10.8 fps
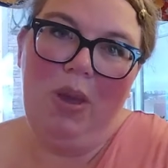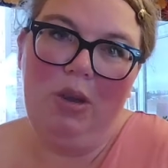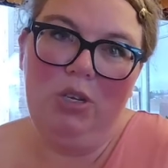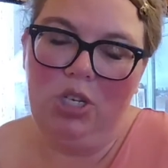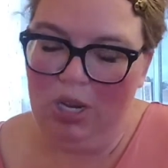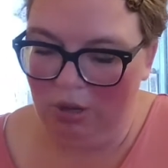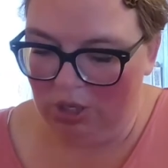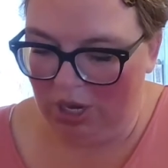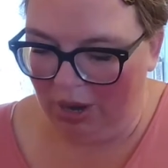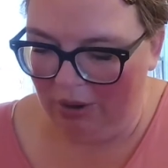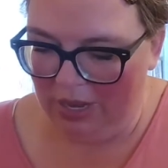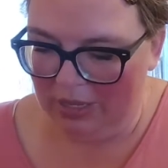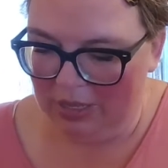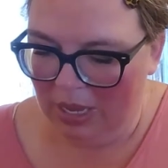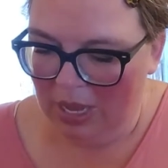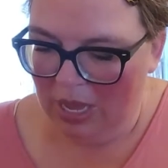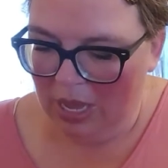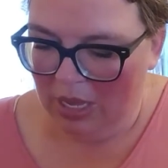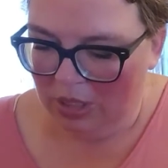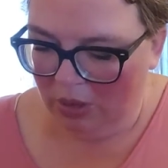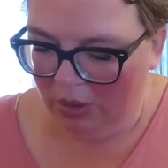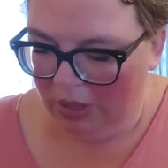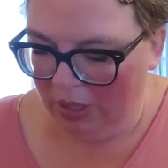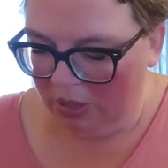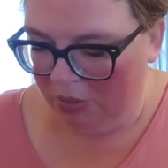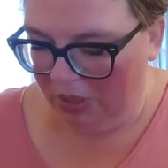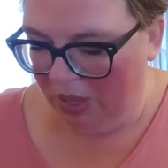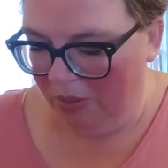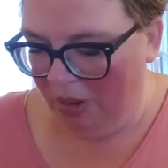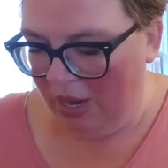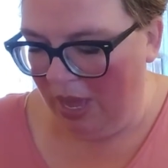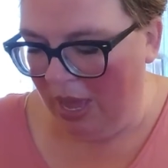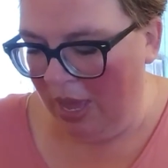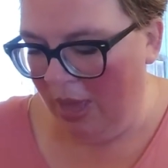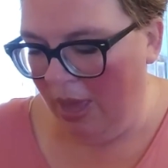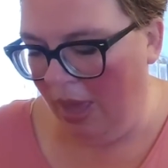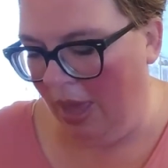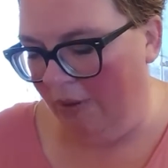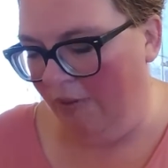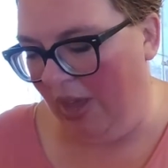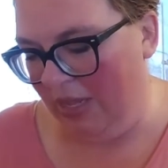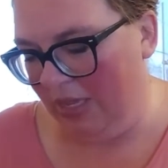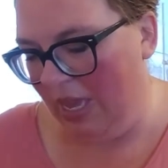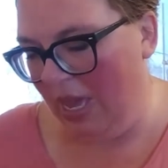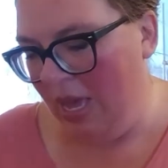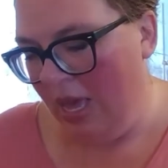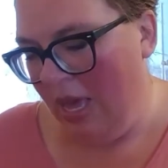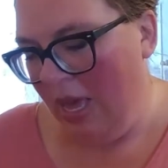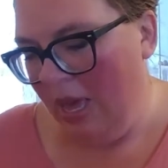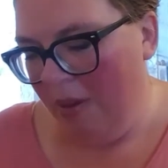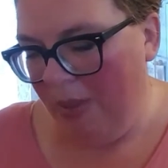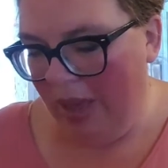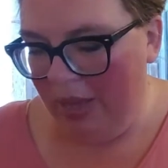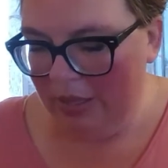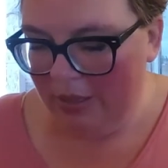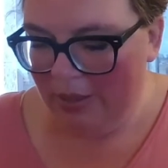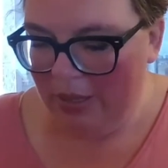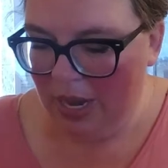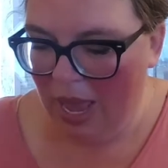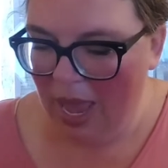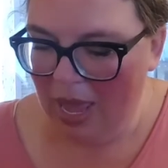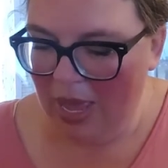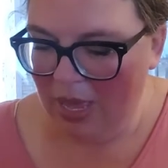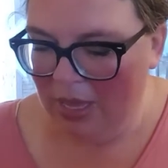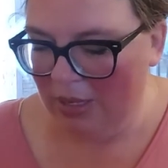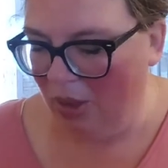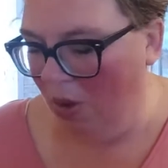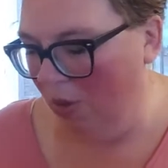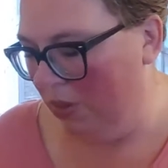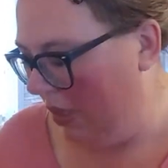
maraschino cherries. So it looks really pretty and fancy. But today is a home